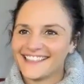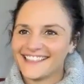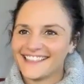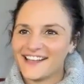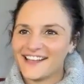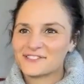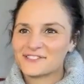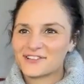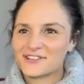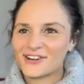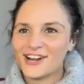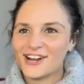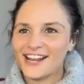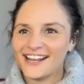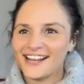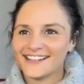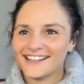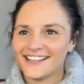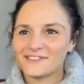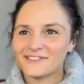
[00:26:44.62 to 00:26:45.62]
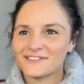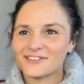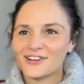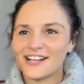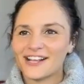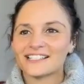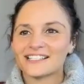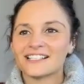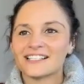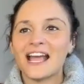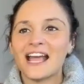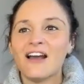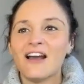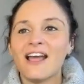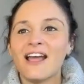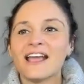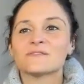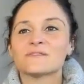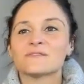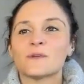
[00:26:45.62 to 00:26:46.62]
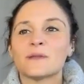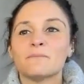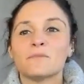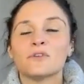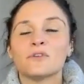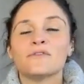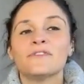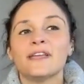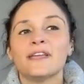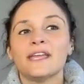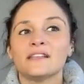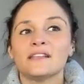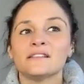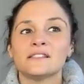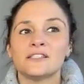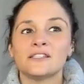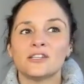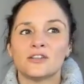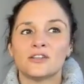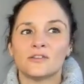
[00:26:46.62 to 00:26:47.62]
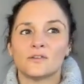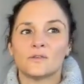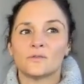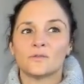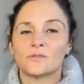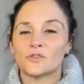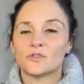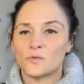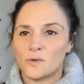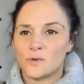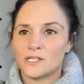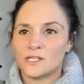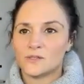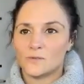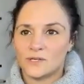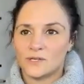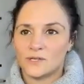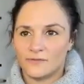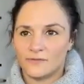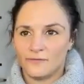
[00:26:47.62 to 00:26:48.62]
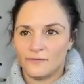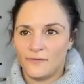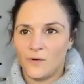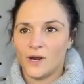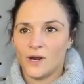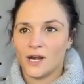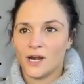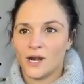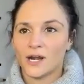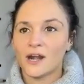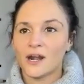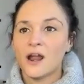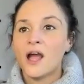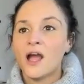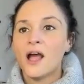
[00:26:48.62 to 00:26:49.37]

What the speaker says: That was great. So now as we move into 2024,